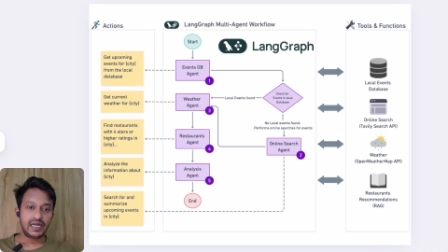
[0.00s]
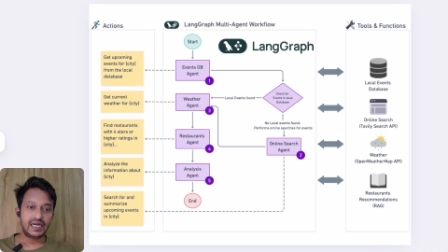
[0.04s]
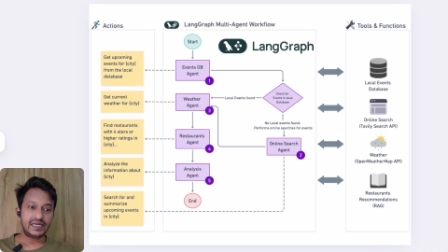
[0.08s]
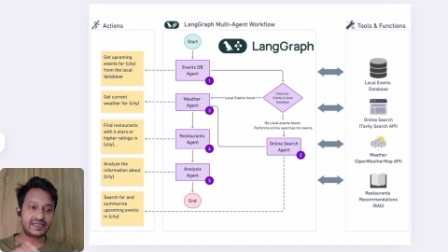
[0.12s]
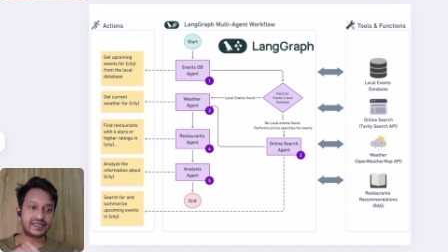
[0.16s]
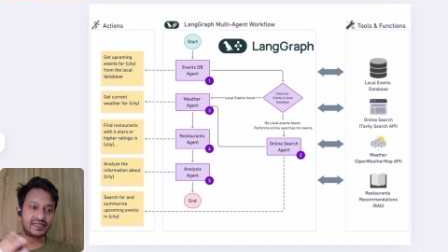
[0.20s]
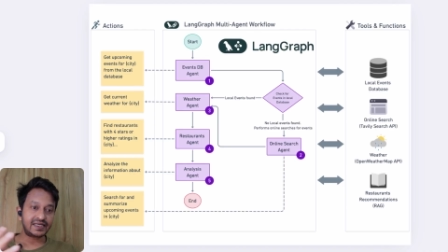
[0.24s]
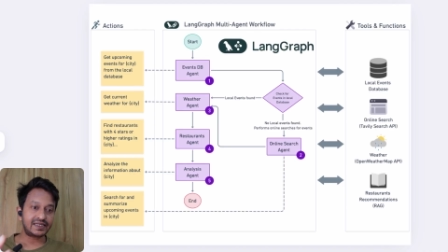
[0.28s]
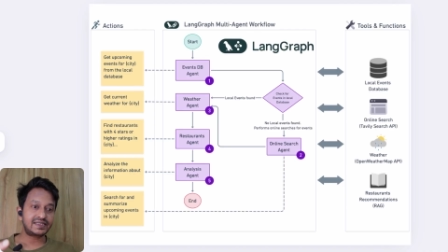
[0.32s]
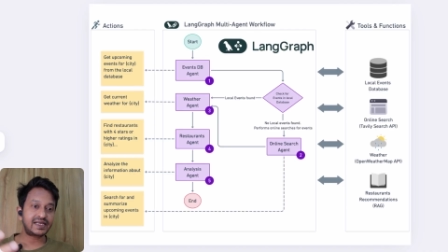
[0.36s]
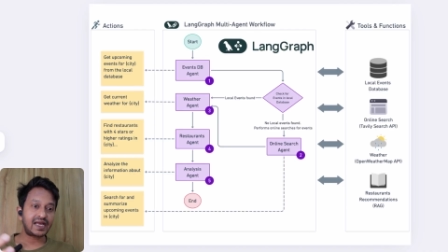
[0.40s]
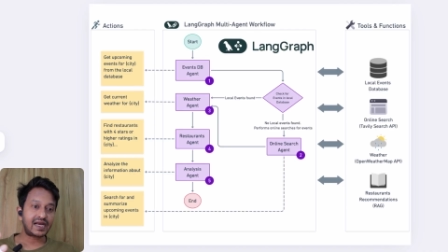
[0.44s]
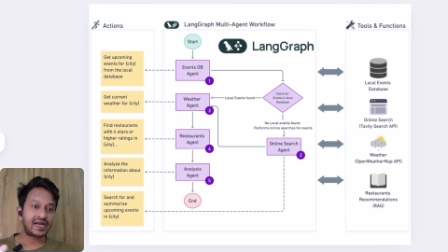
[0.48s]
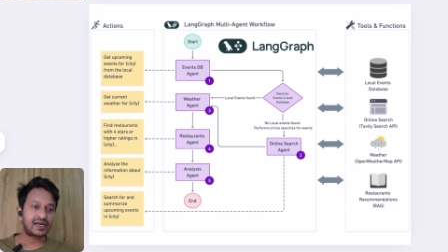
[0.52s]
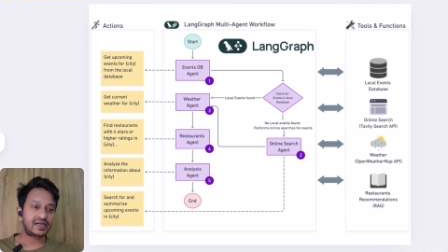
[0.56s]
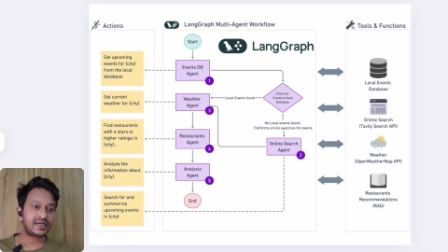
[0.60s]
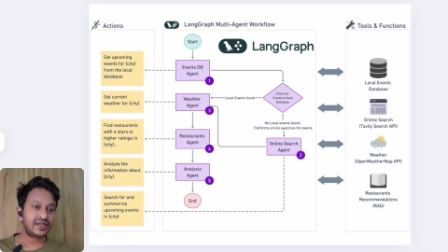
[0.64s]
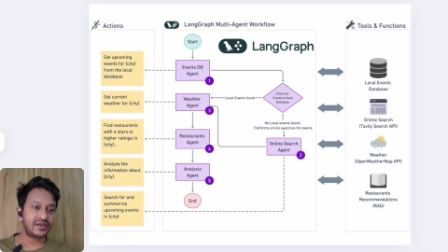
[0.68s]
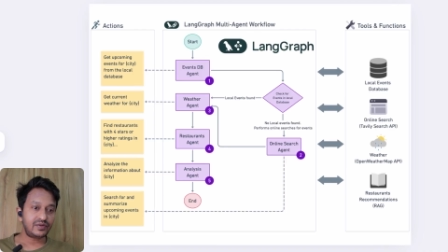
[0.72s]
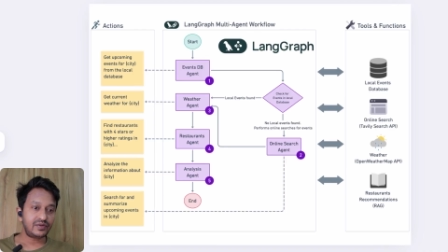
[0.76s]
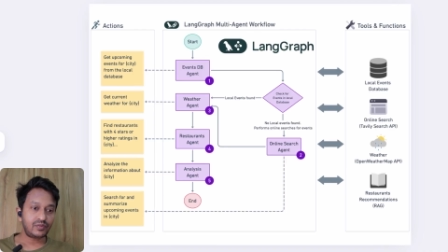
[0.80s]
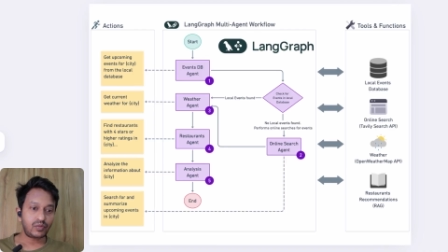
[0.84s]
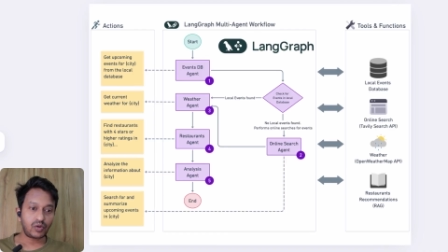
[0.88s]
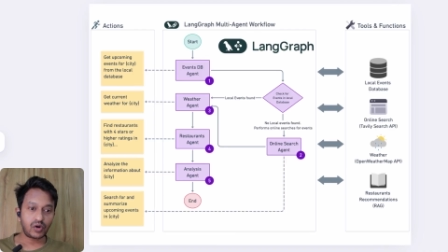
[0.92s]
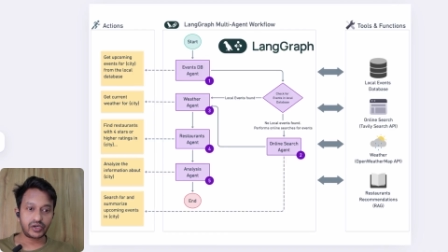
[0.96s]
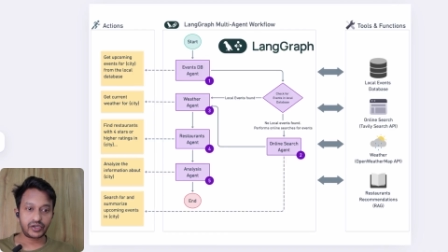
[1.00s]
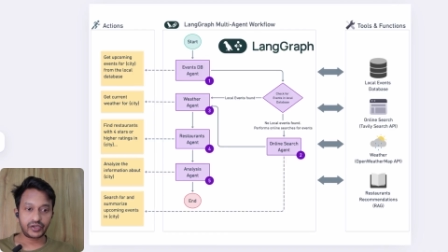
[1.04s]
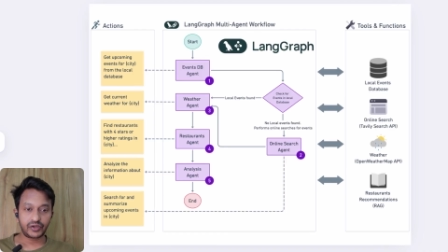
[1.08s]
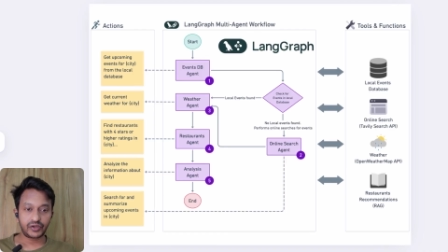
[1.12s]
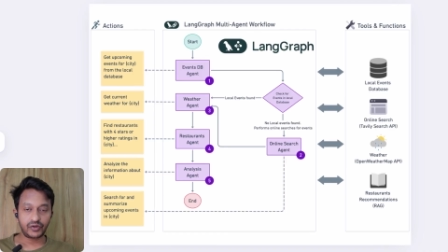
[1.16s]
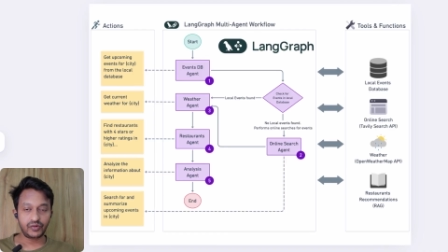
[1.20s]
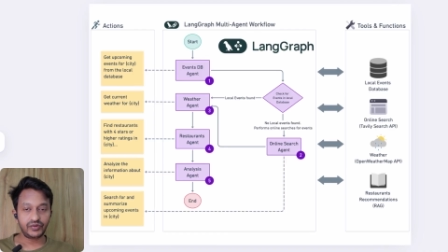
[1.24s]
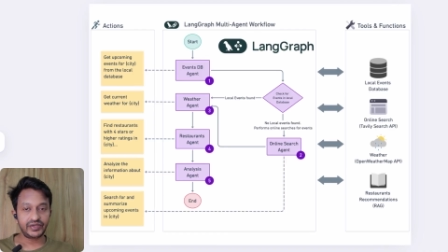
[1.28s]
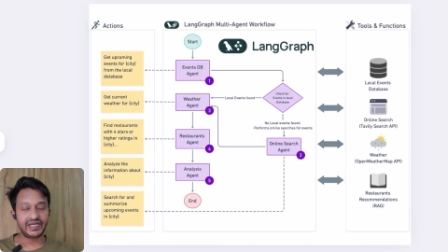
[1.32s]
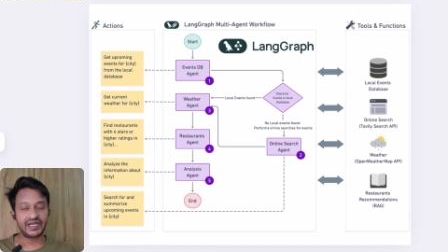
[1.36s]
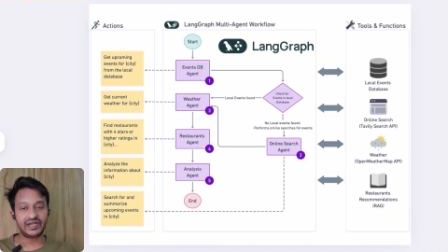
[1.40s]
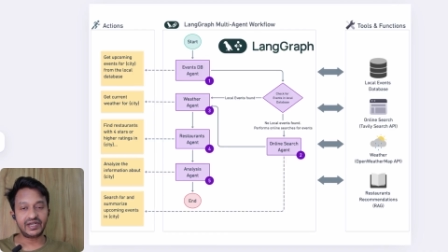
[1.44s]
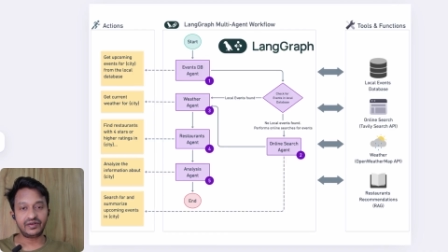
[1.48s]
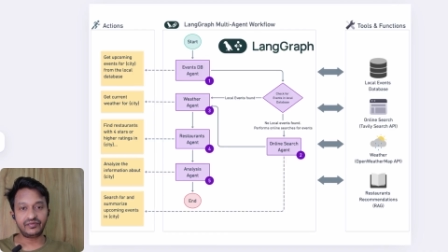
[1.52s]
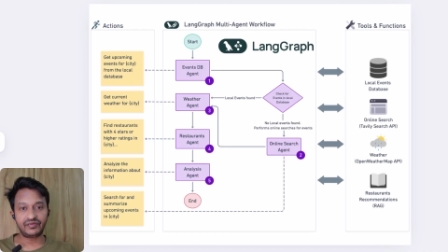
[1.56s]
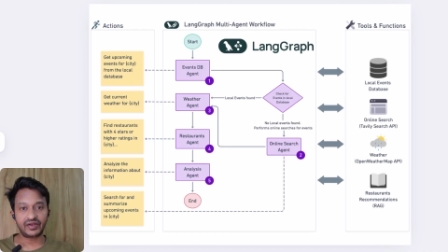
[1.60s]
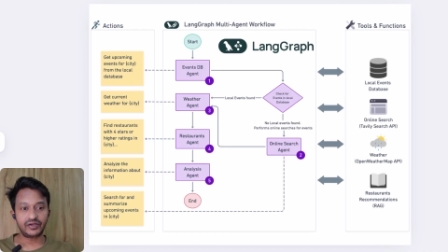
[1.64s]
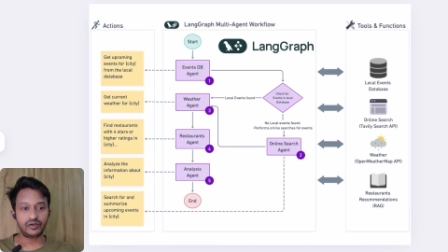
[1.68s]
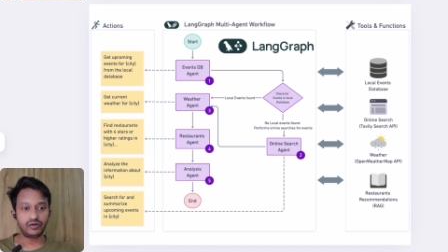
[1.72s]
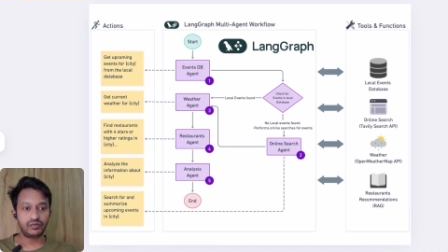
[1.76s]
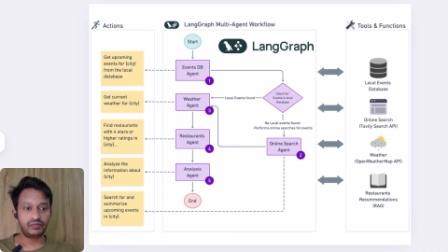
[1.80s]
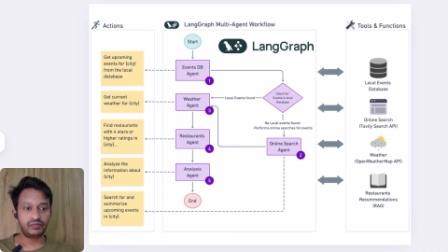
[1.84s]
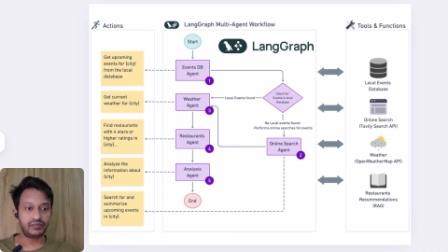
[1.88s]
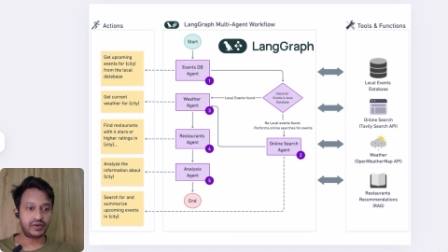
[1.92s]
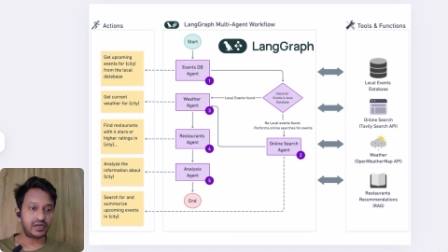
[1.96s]
it's exactly what you need
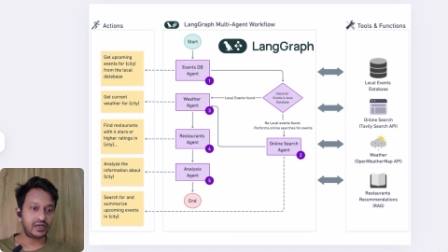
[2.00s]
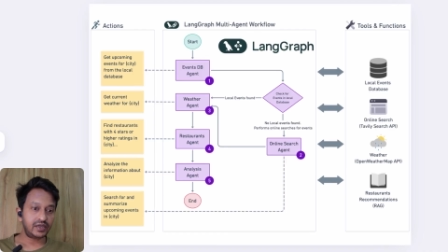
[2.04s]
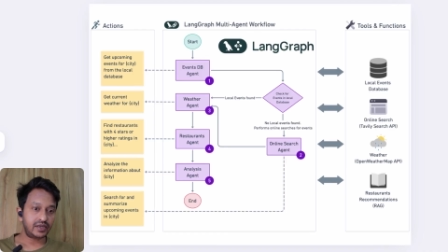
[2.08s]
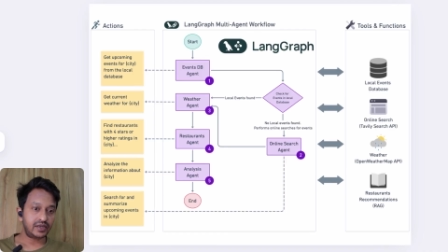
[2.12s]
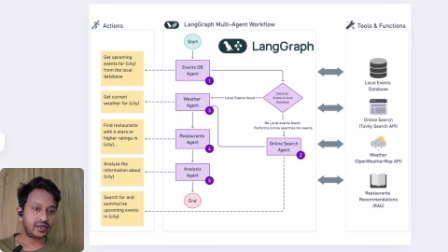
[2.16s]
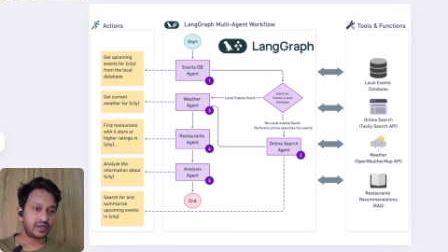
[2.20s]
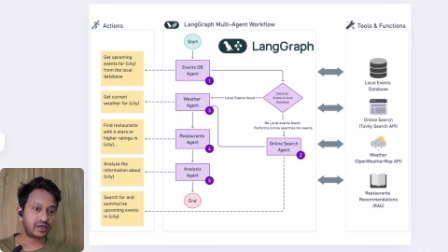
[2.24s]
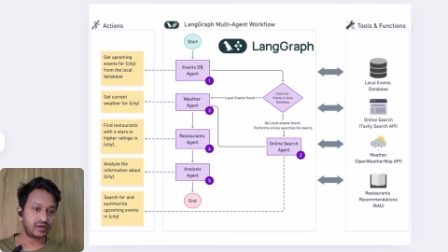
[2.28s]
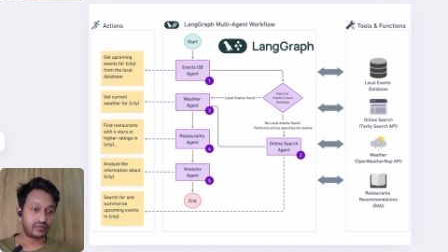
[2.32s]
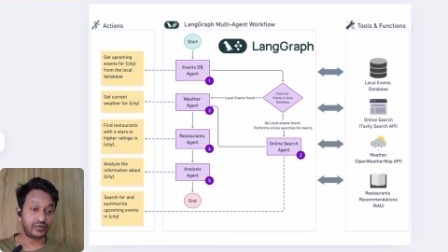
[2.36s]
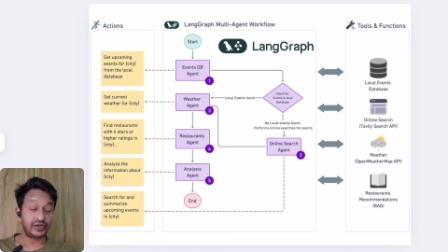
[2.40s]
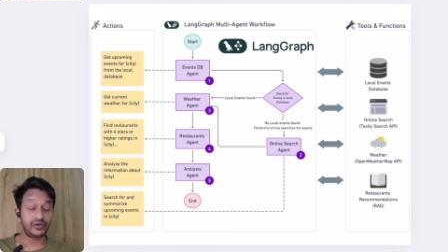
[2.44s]
when you build